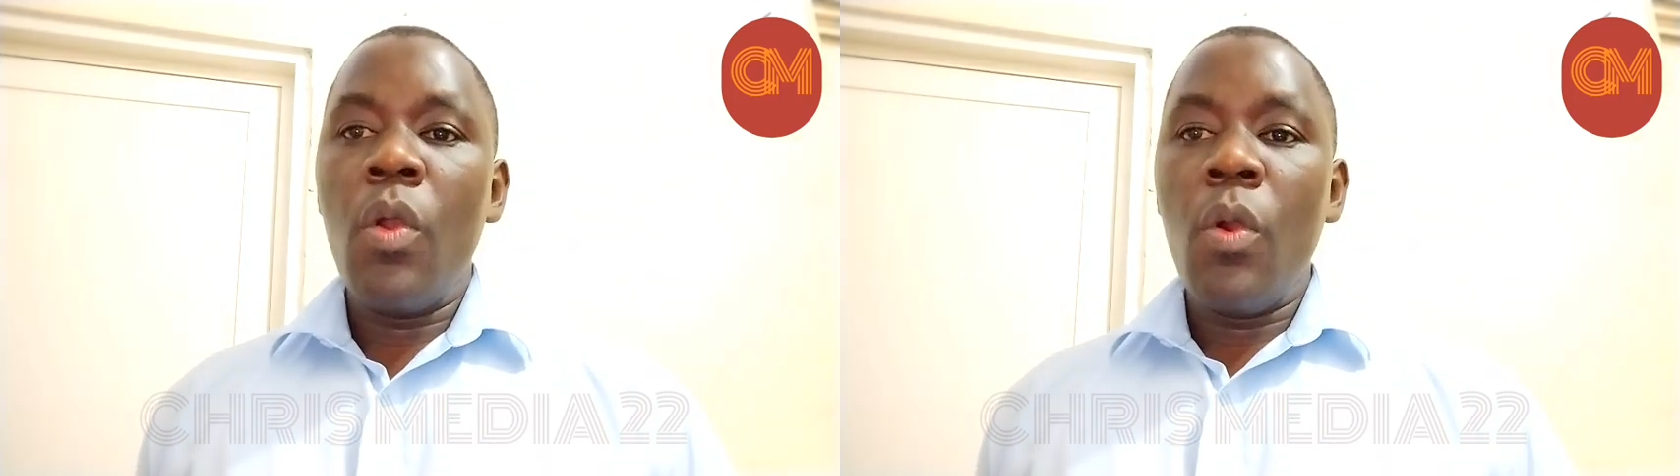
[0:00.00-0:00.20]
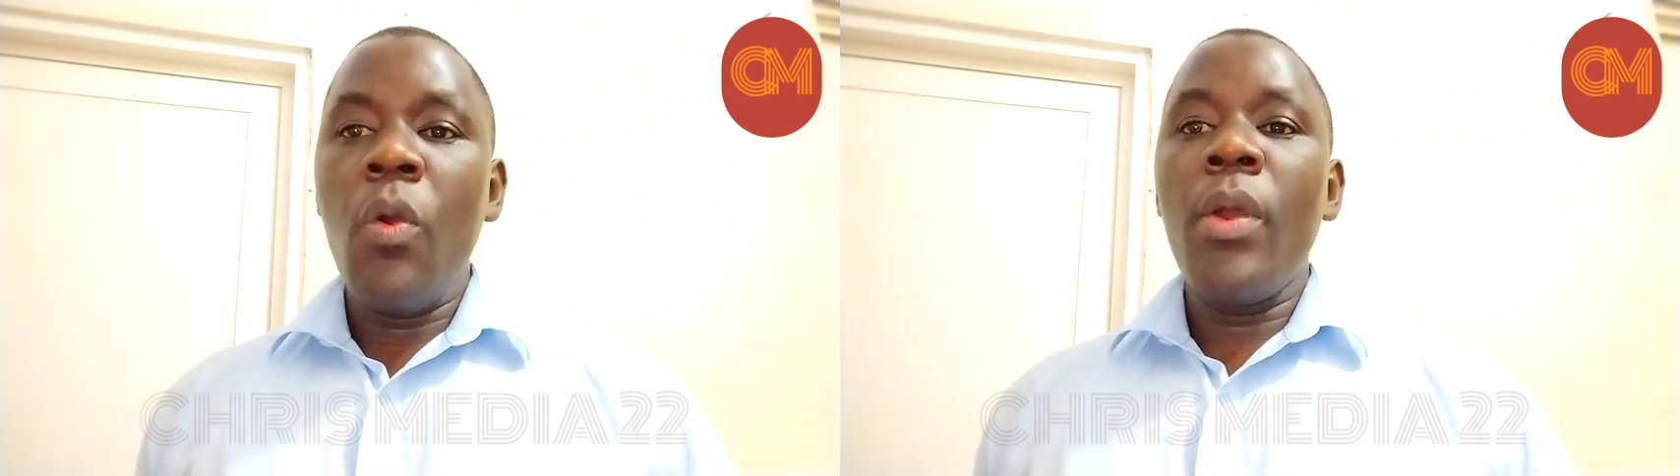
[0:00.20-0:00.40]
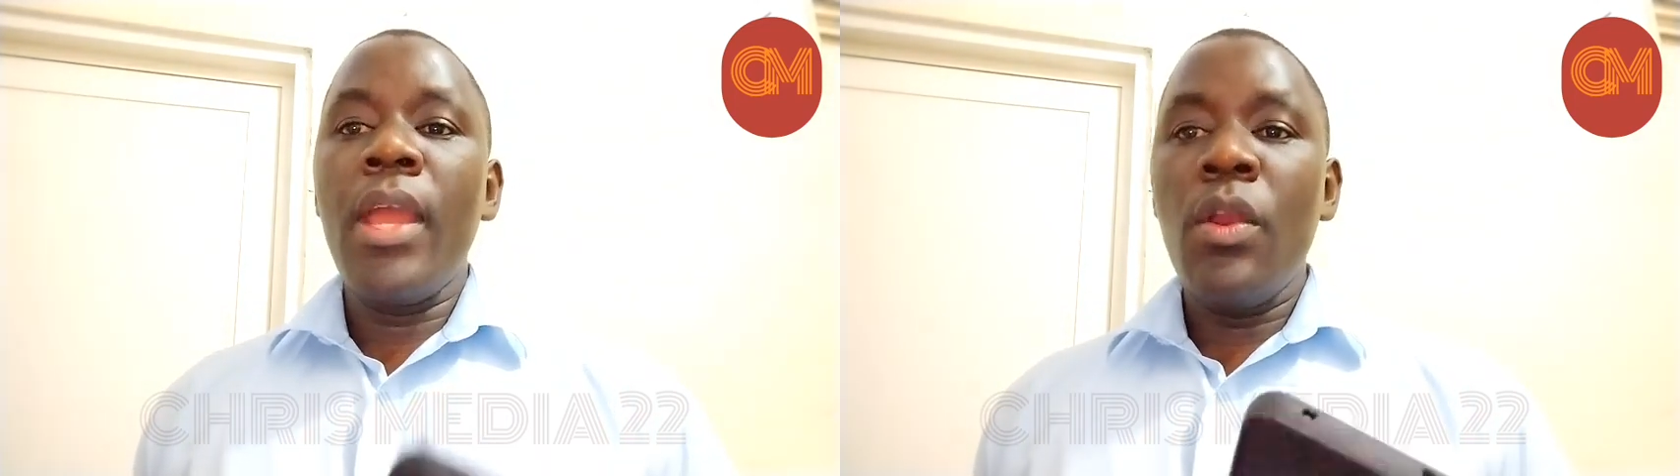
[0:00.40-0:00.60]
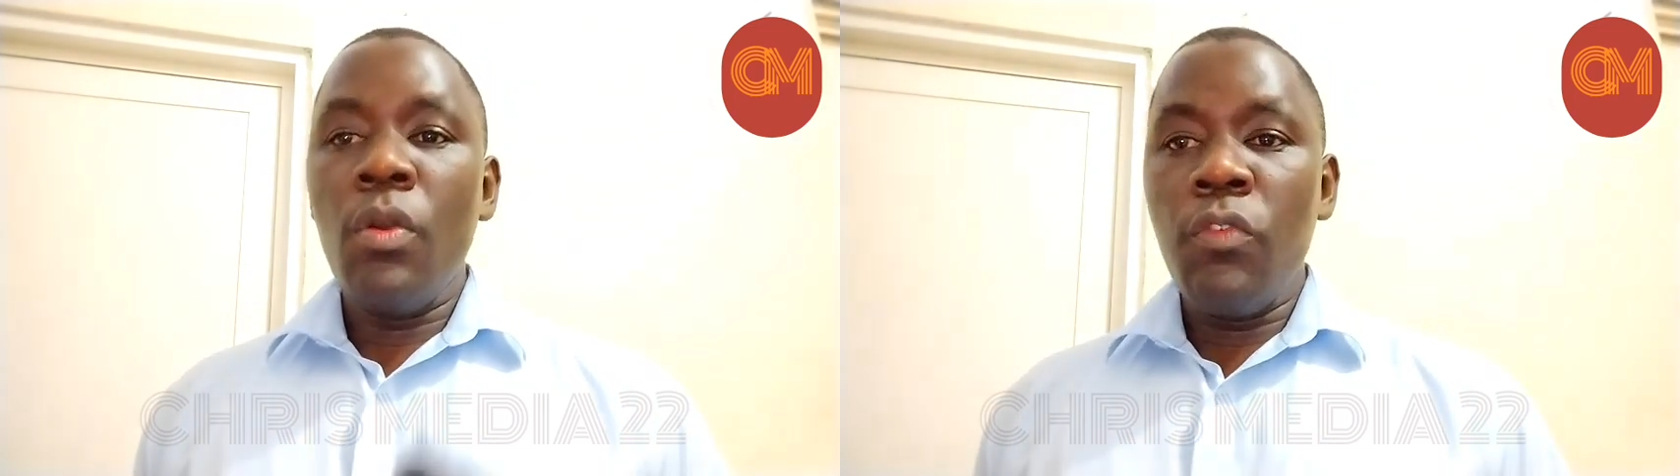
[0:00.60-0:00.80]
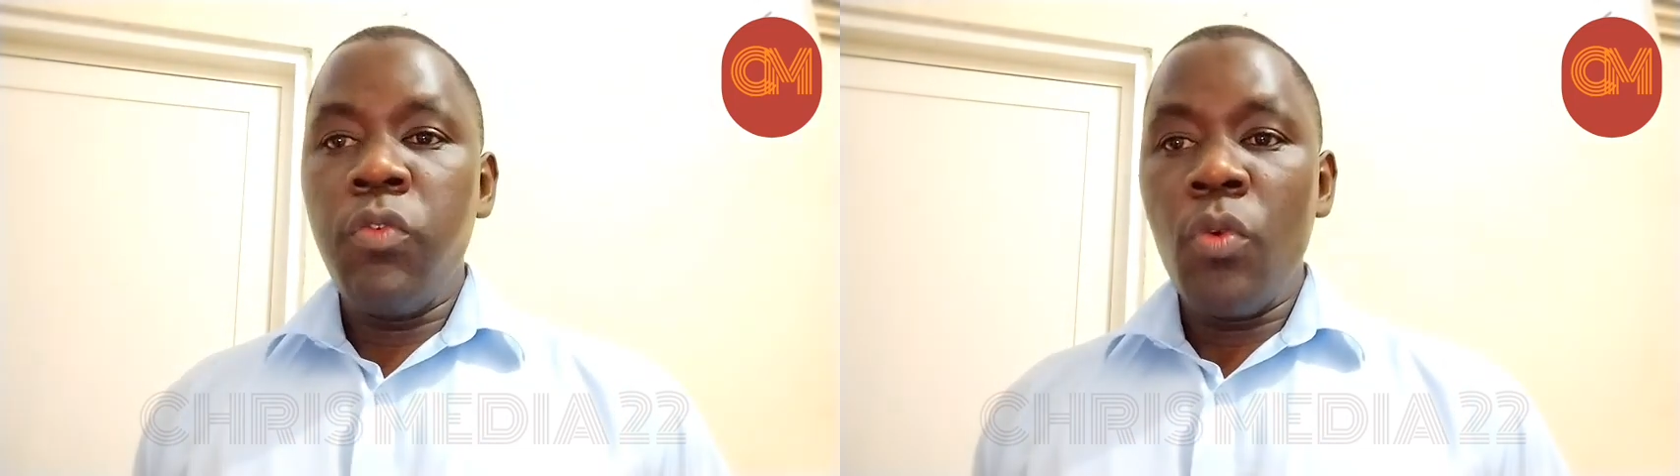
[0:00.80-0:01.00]
or a
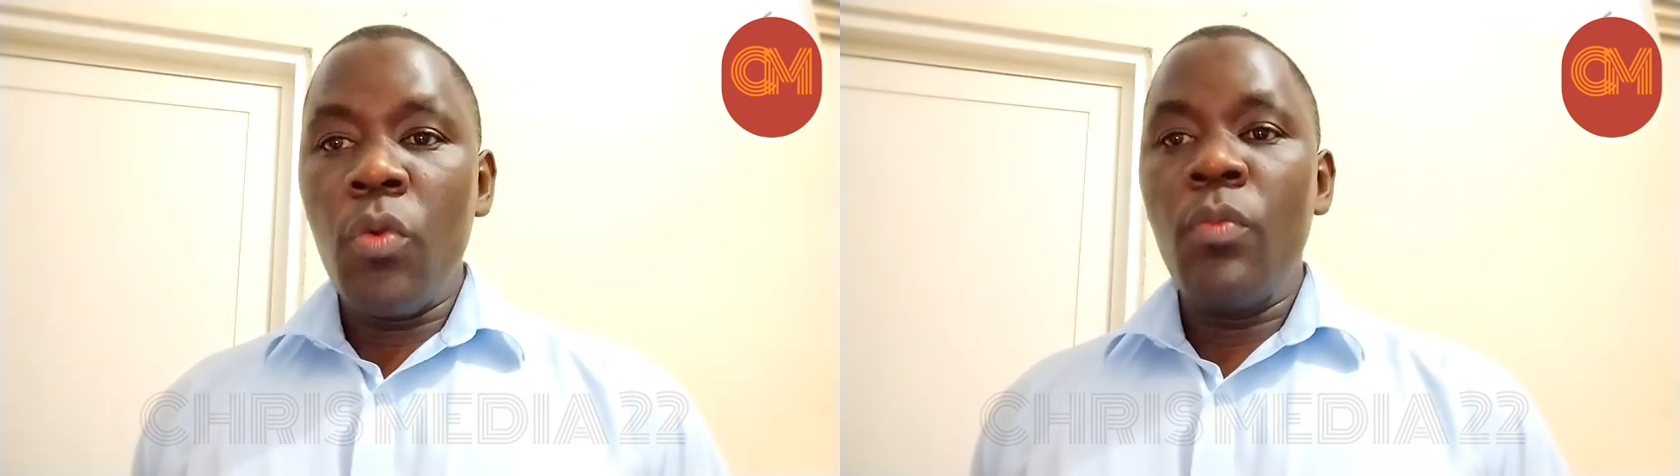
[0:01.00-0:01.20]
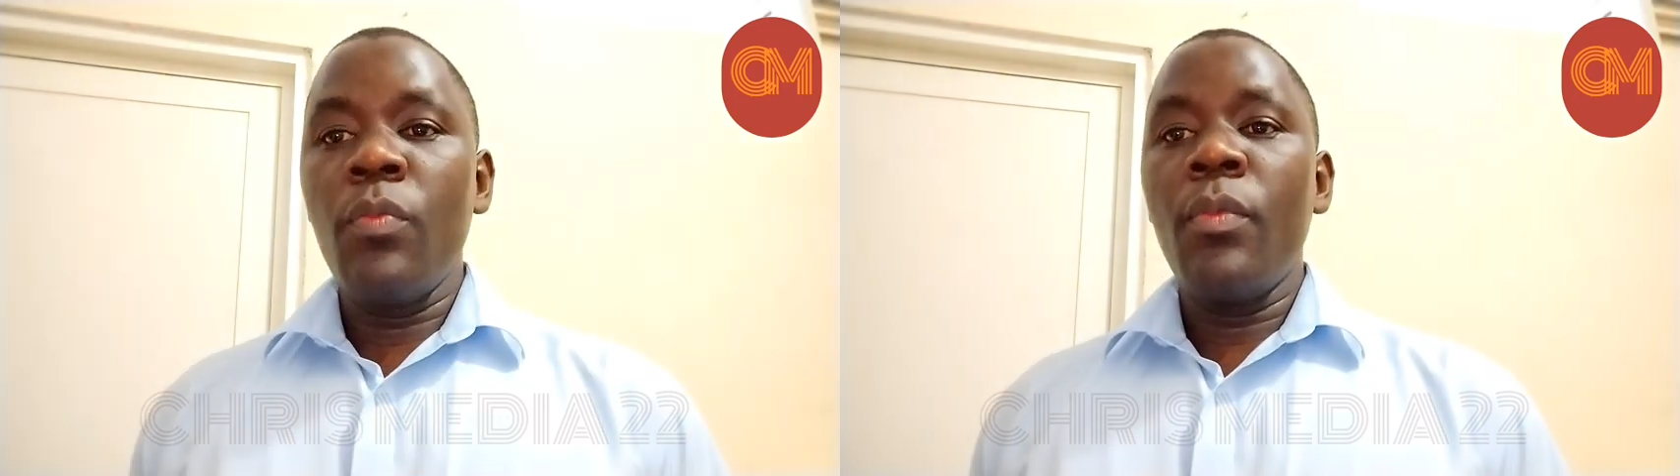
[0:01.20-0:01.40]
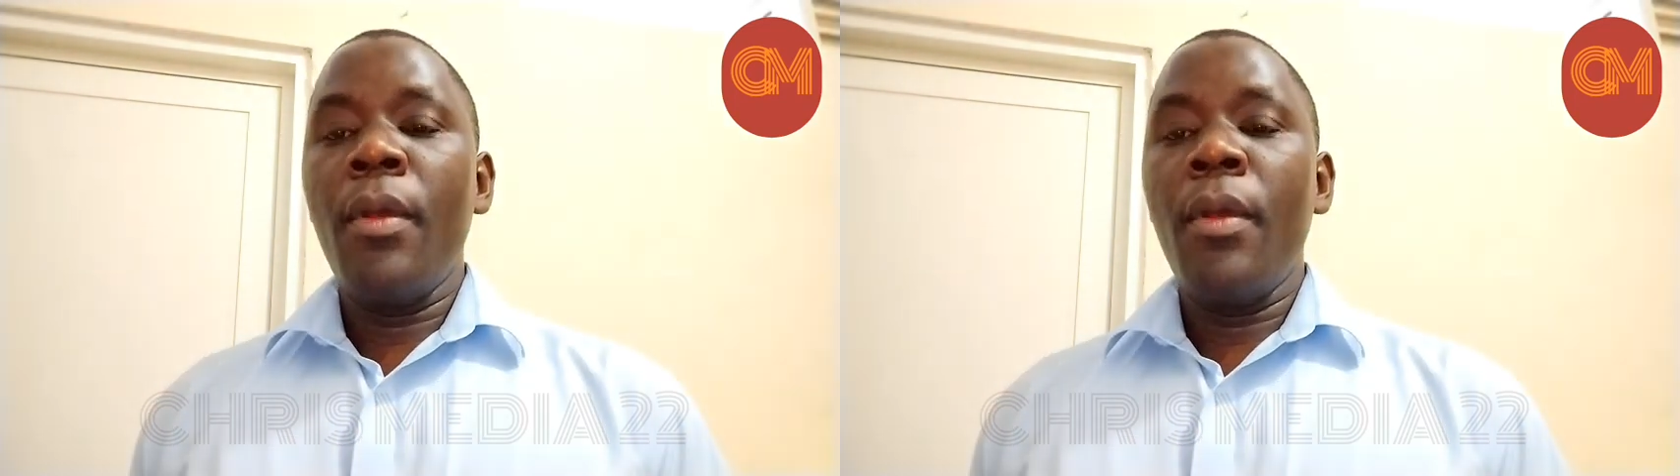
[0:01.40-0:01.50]
lawful